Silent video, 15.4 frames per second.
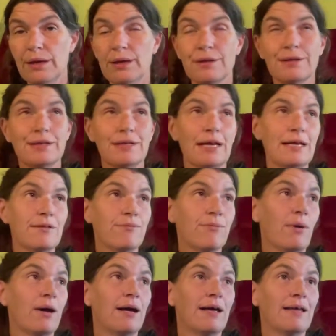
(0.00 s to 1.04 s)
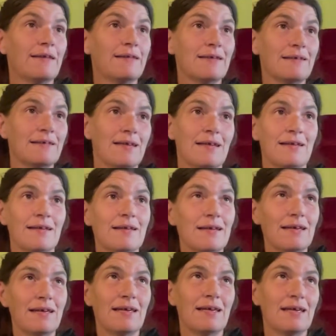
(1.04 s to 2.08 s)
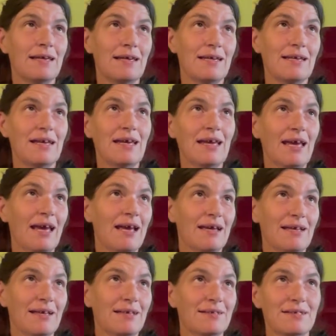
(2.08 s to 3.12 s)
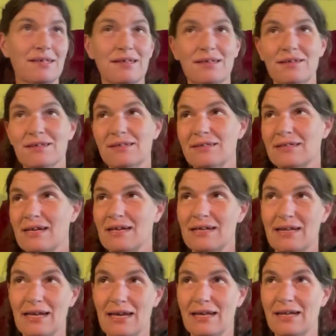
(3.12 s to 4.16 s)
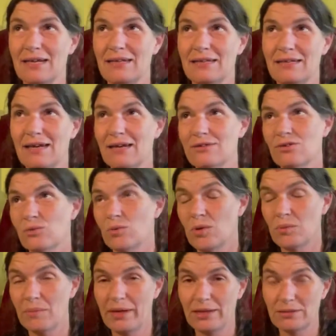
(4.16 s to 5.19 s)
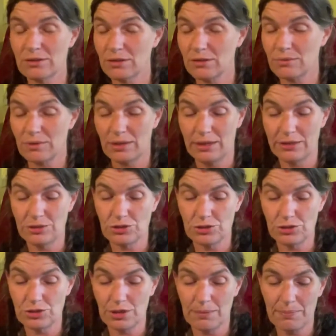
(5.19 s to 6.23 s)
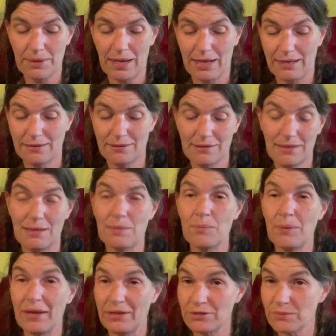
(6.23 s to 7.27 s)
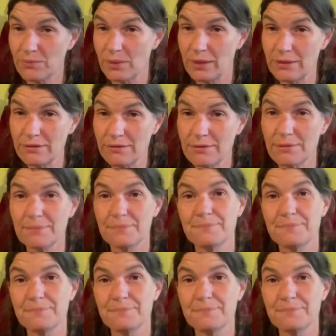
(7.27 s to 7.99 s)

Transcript: Knight of Wands isn't in as steady and as a romantic relationship as the Page of Wands.